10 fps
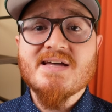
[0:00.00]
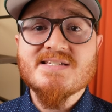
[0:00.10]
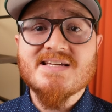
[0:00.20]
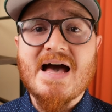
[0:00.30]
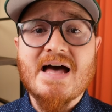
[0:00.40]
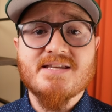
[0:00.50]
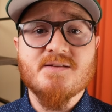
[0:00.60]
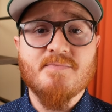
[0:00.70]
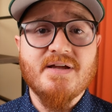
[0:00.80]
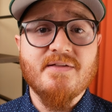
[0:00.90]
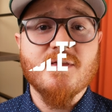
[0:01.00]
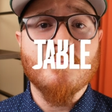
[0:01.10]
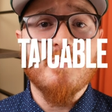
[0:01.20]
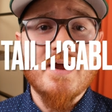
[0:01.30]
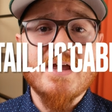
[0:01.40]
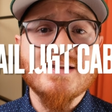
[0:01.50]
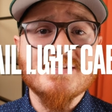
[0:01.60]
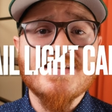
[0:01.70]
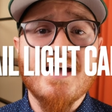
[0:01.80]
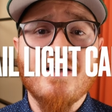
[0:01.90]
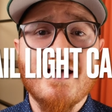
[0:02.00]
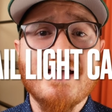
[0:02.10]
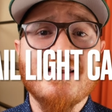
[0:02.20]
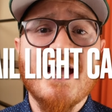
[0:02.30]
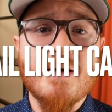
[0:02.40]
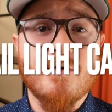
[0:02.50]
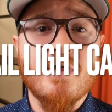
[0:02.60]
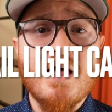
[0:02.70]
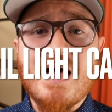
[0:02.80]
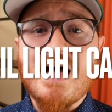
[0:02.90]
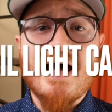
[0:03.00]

has got to be the brake and taillight cable.